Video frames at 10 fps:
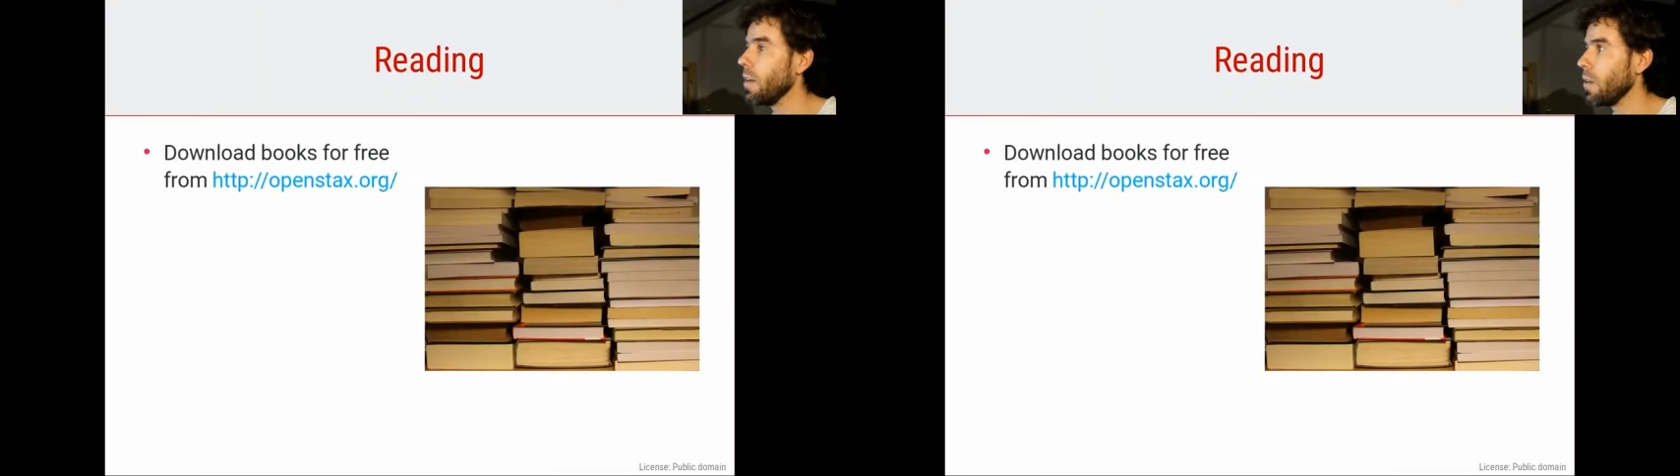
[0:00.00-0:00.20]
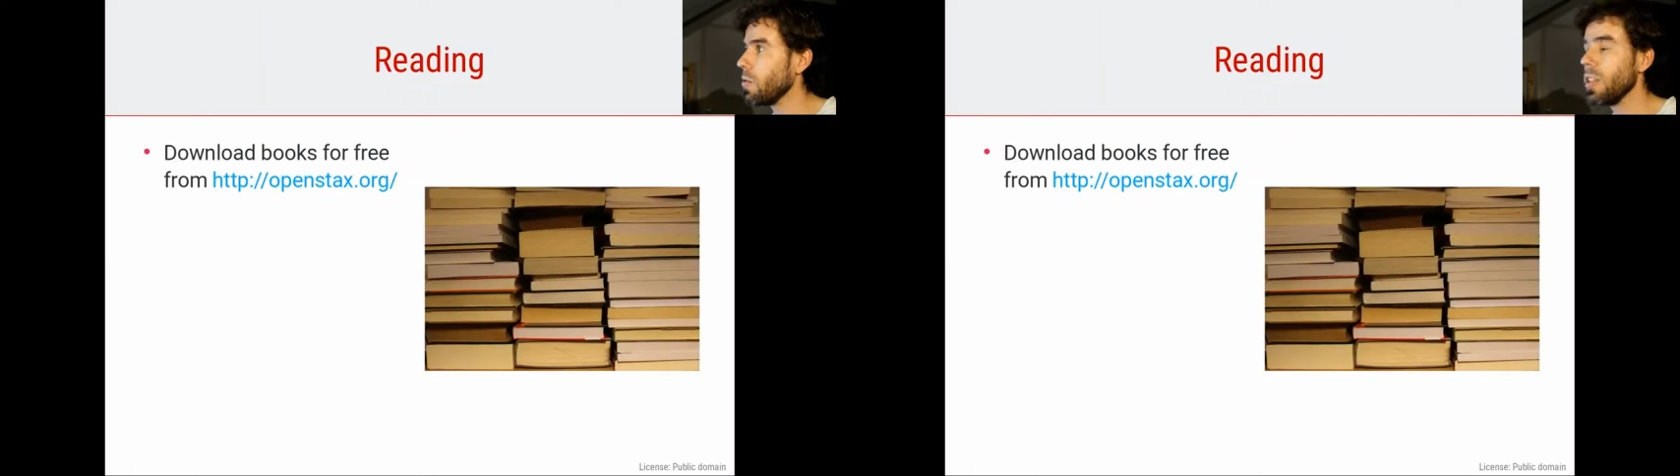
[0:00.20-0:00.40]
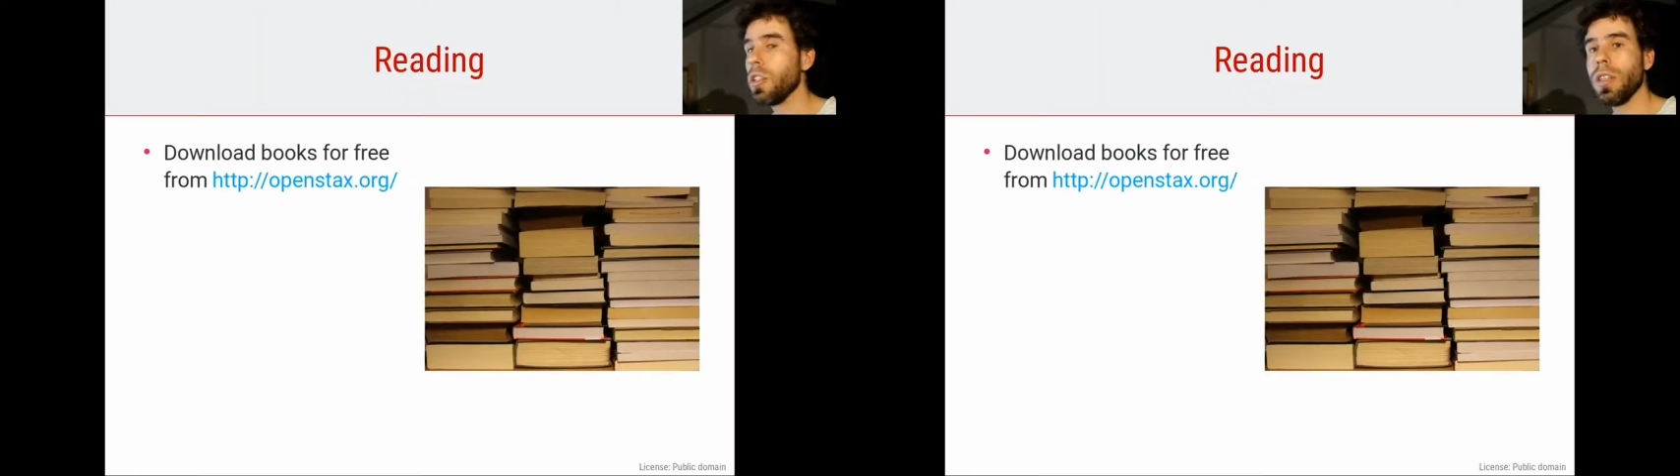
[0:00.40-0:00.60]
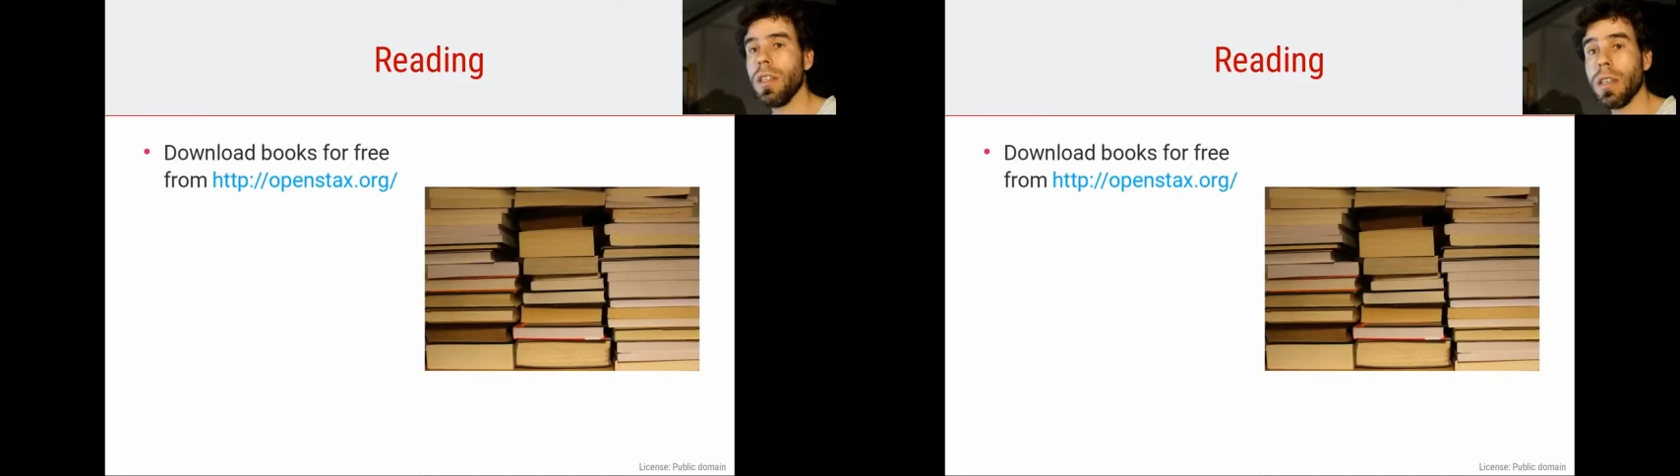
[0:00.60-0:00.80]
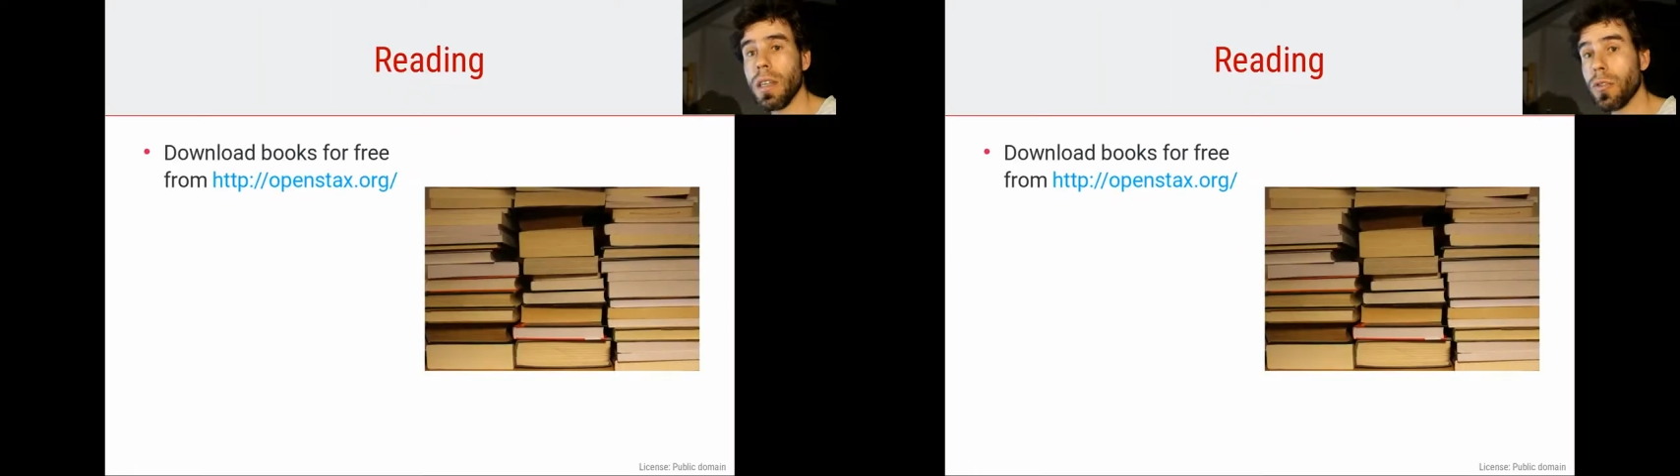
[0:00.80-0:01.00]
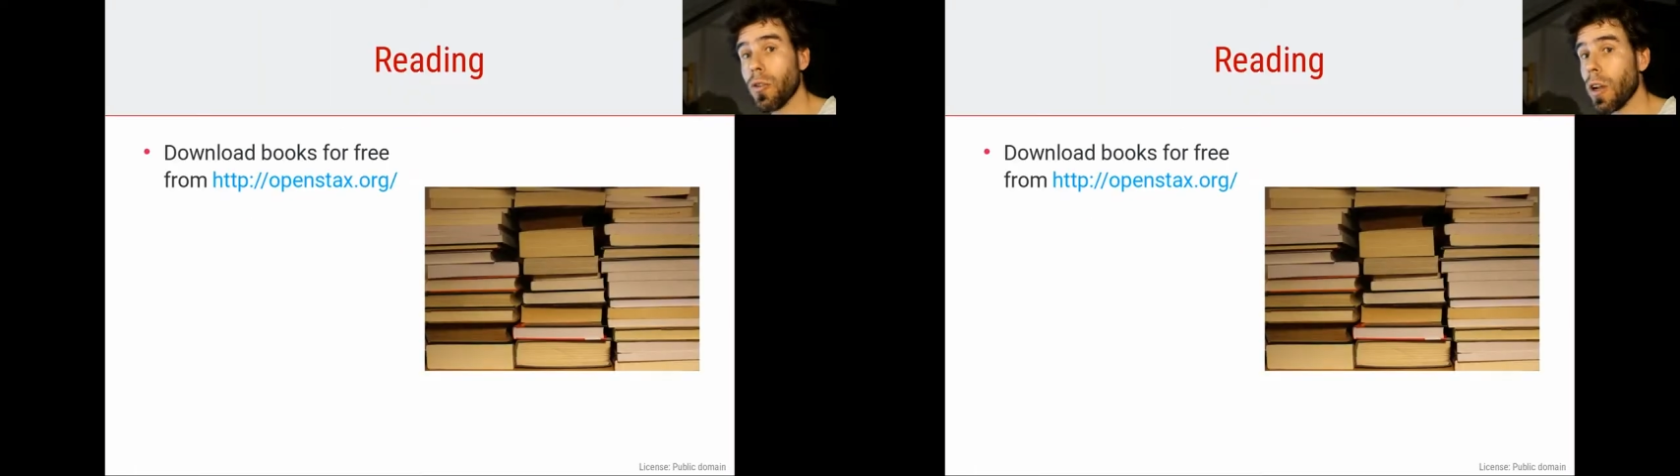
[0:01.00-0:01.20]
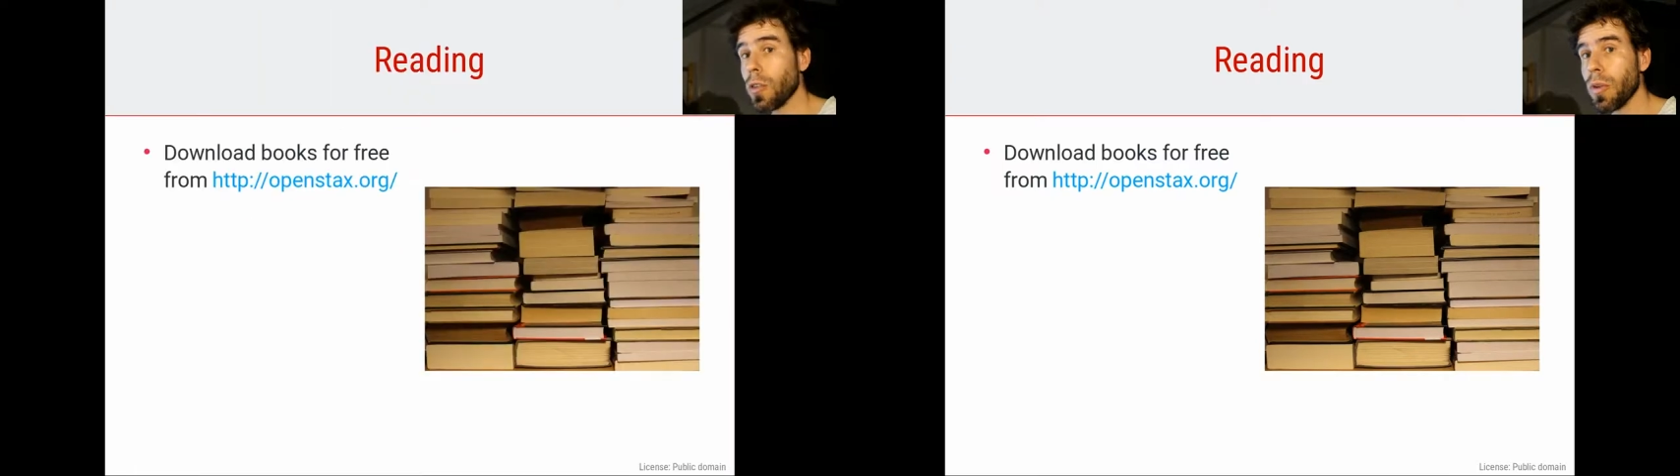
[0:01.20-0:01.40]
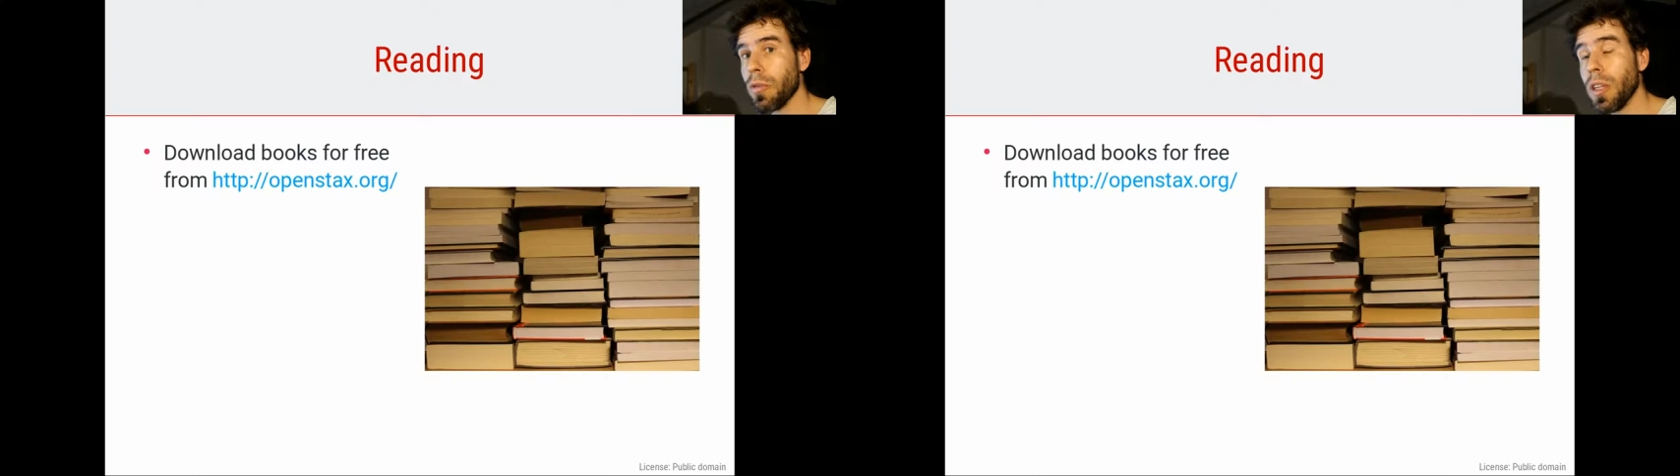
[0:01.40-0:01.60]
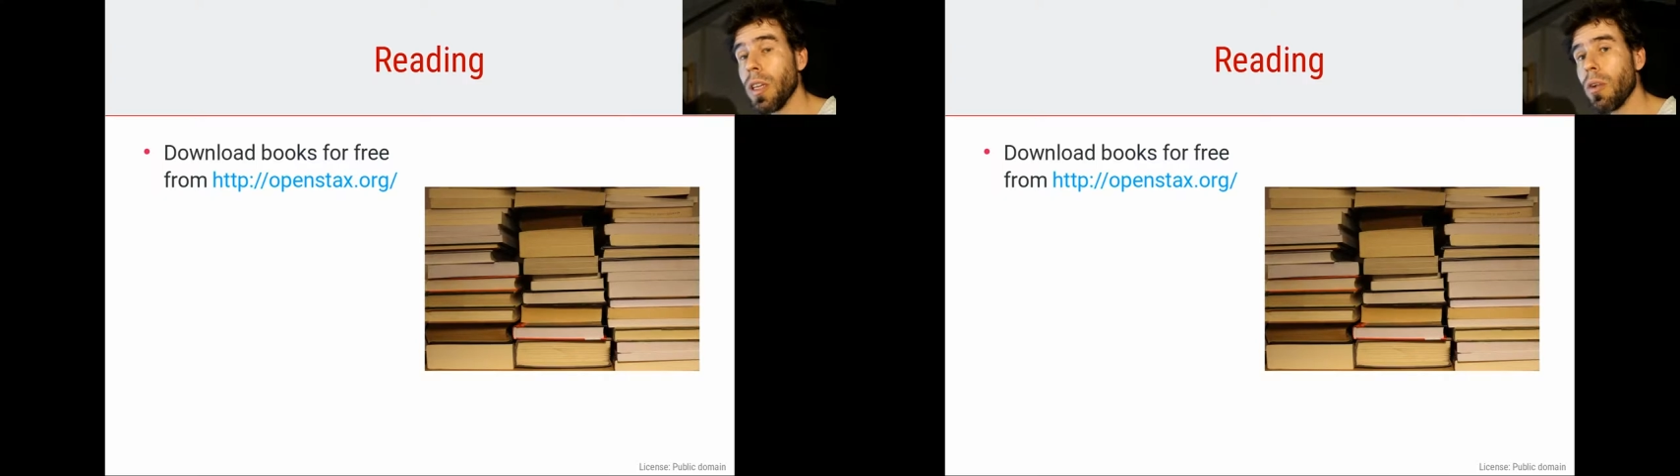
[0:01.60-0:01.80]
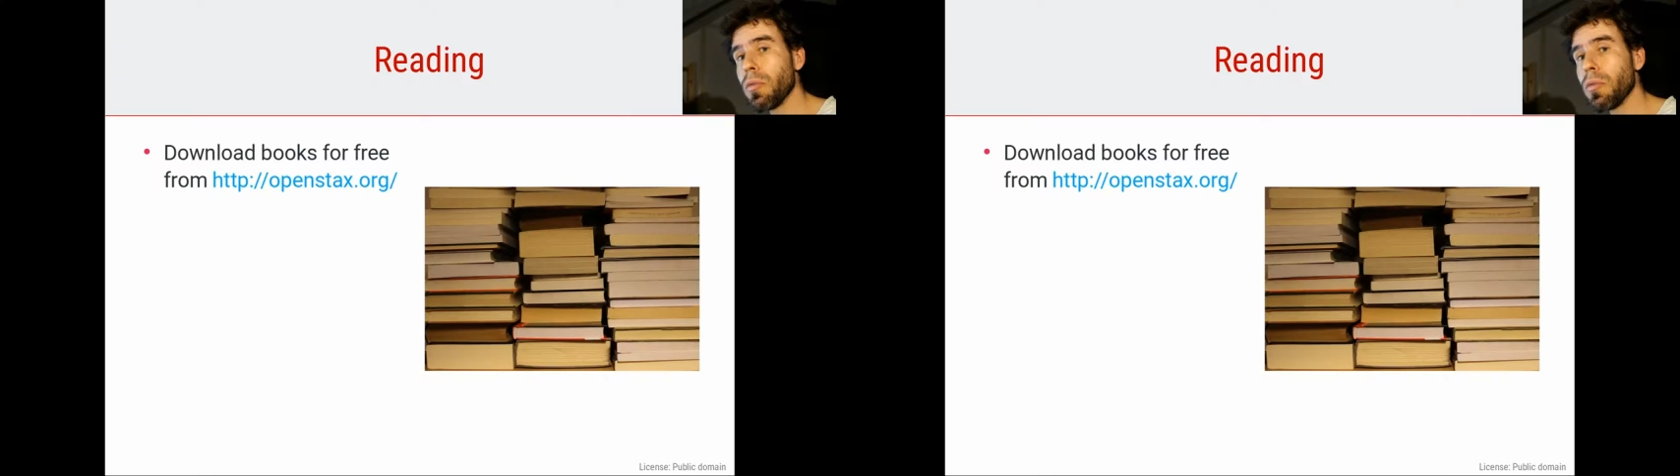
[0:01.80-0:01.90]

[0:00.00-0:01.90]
Now, this is the introductory video,